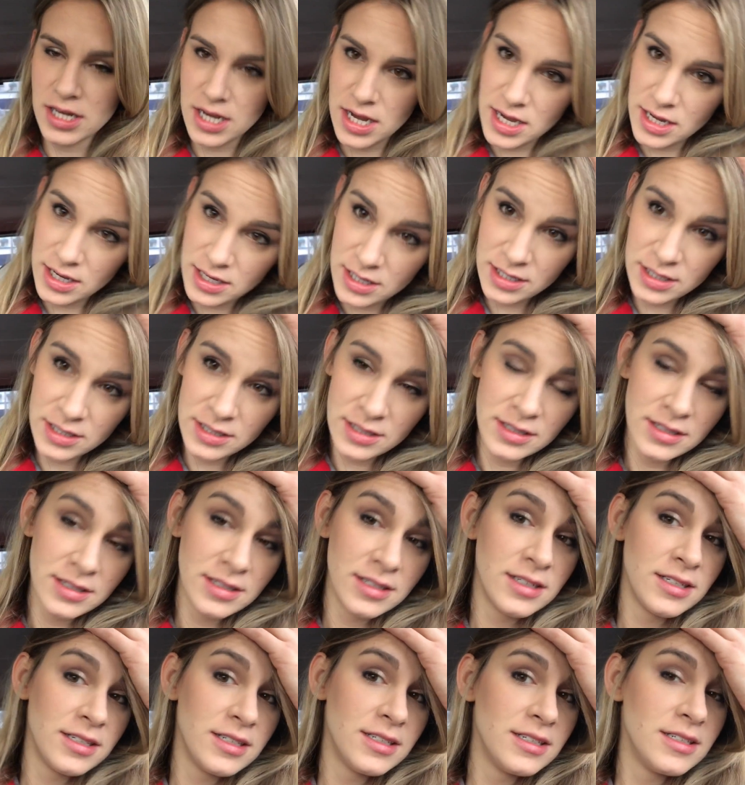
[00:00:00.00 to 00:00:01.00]
like
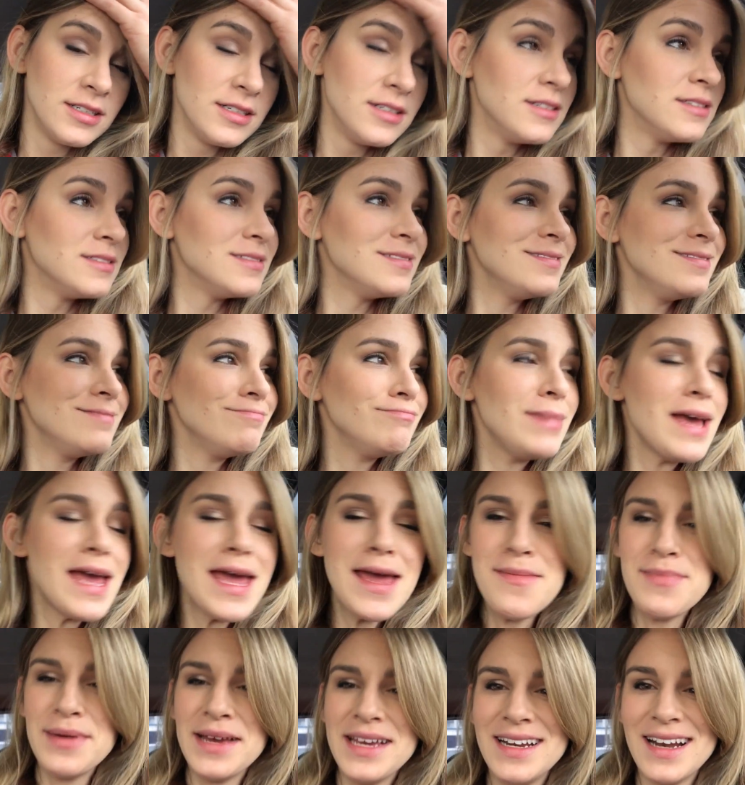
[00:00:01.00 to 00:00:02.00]

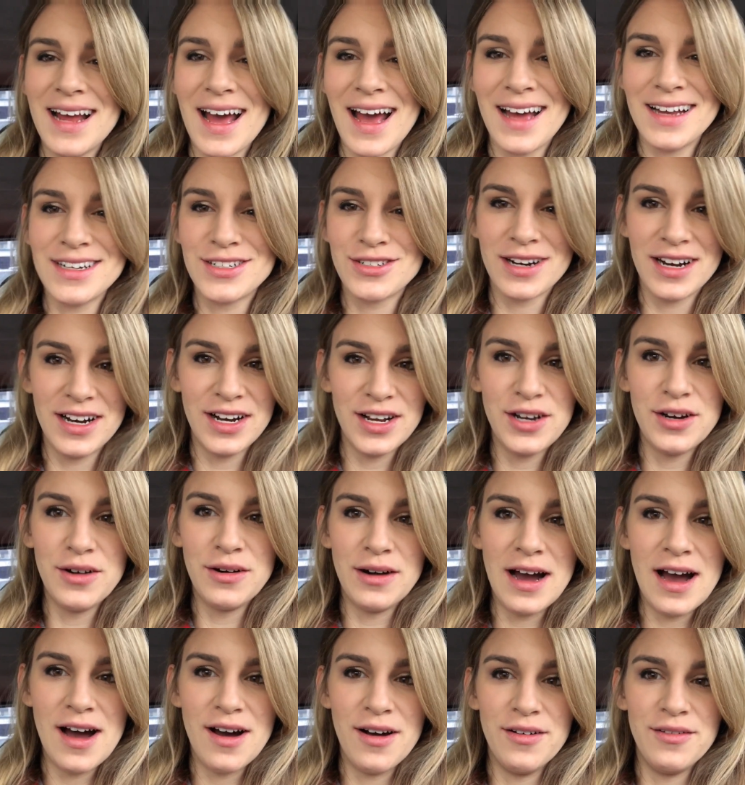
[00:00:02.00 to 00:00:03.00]
maybe not trying to
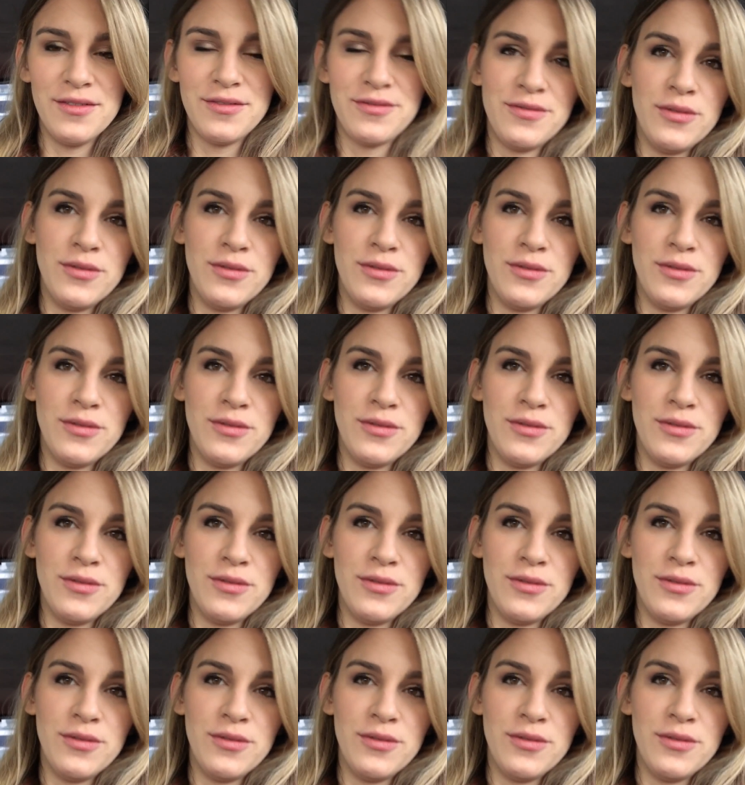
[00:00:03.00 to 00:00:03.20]
go out